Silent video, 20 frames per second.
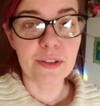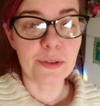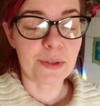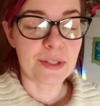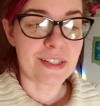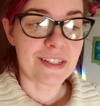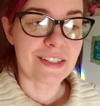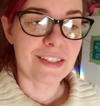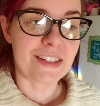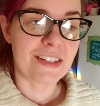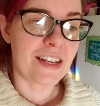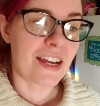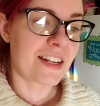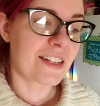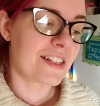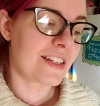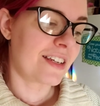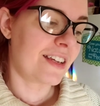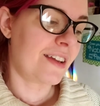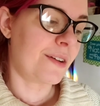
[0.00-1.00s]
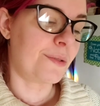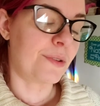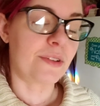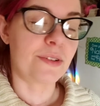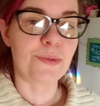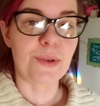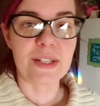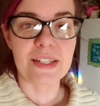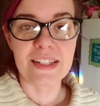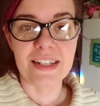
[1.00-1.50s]
It wasn't detecting it, or it
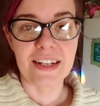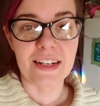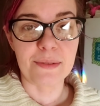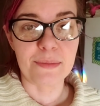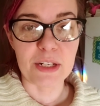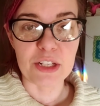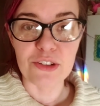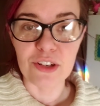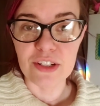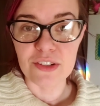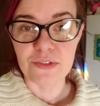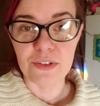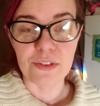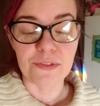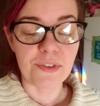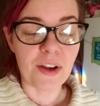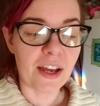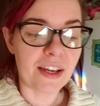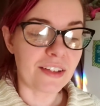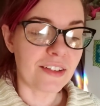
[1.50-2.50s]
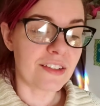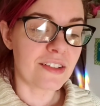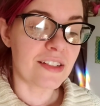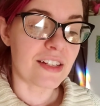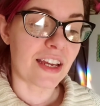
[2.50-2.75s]
wasn't letting me transfer files.